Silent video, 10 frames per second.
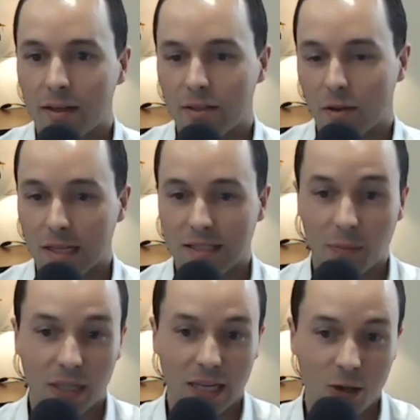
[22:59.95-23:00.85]
So that's
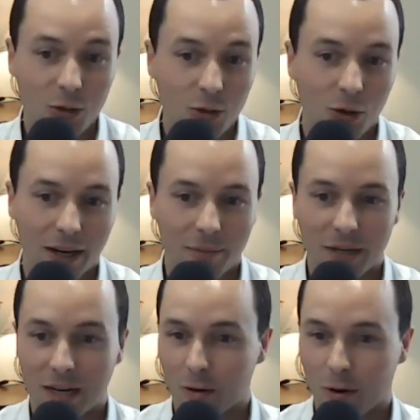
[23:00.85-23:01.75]
something that you do. I come
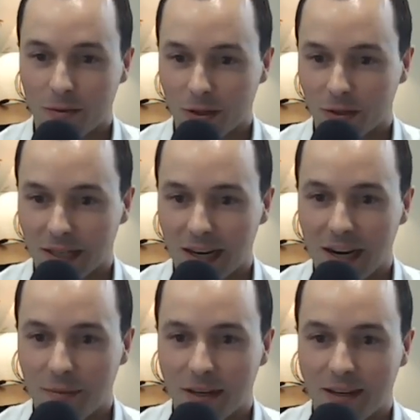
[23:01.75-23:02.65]
down to your office all the
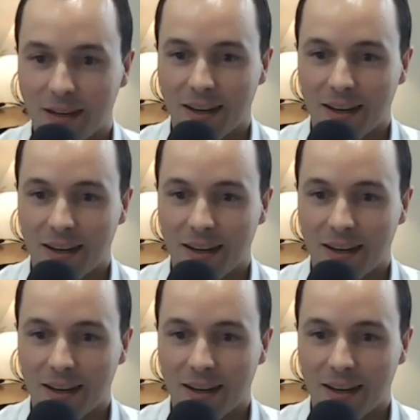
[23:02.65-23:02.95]
time, and